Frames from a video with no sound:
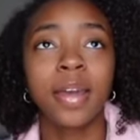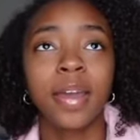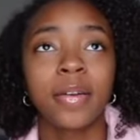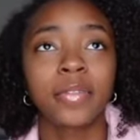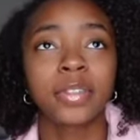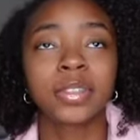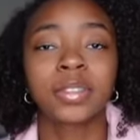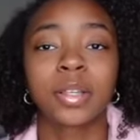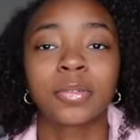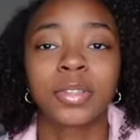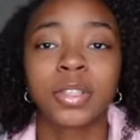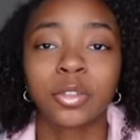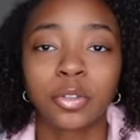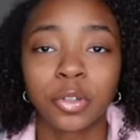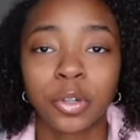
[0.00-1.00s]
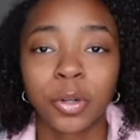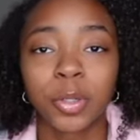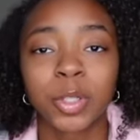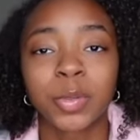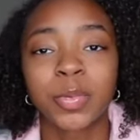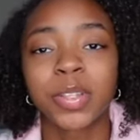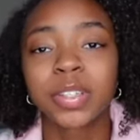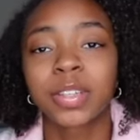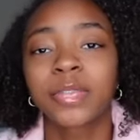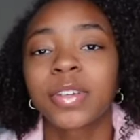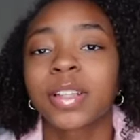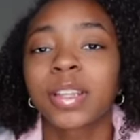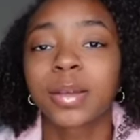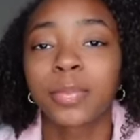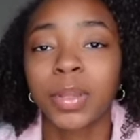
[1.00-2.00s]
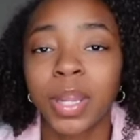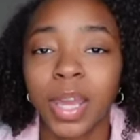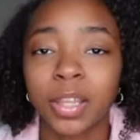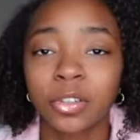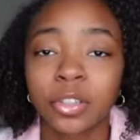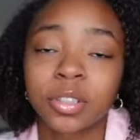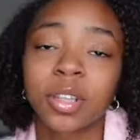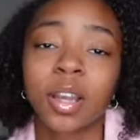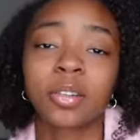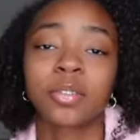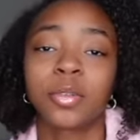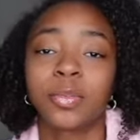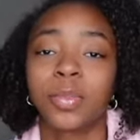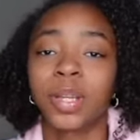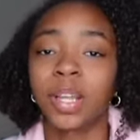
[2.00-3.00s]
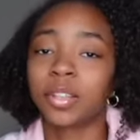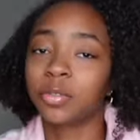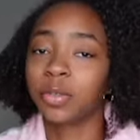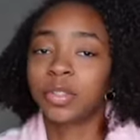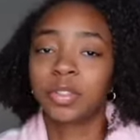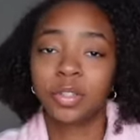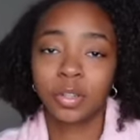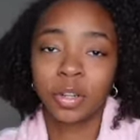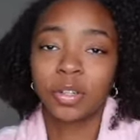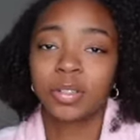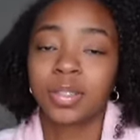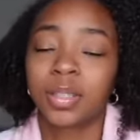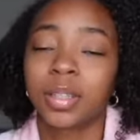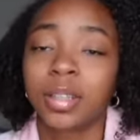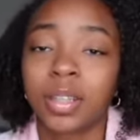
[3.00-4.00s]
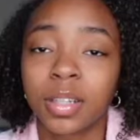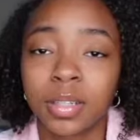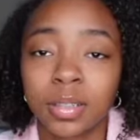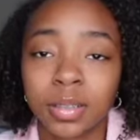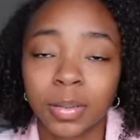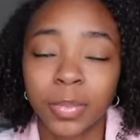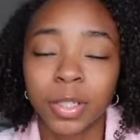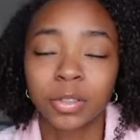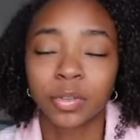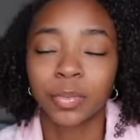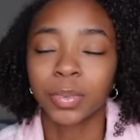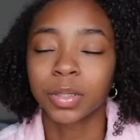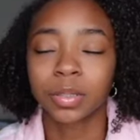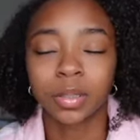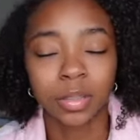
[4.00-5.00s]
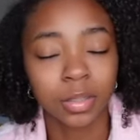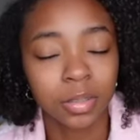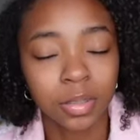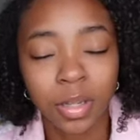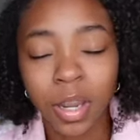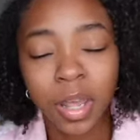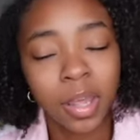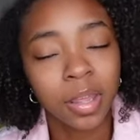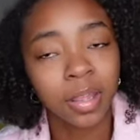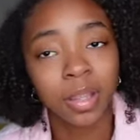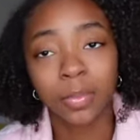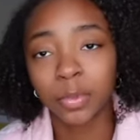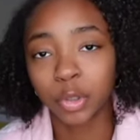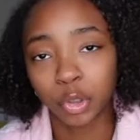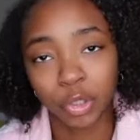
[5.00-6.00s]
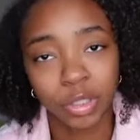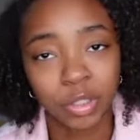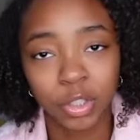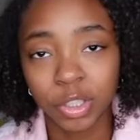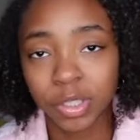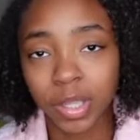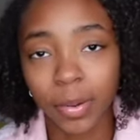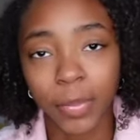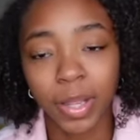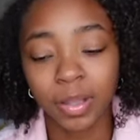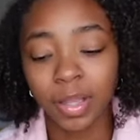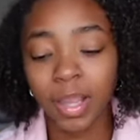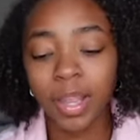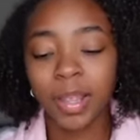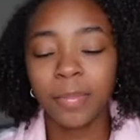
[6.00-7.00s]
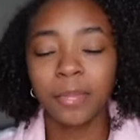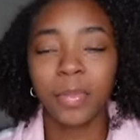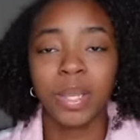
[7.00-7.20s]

ever since I was a little girl, specifically a pediatric doctor, but I switched to nursing this semester because chemistry is just not my thing.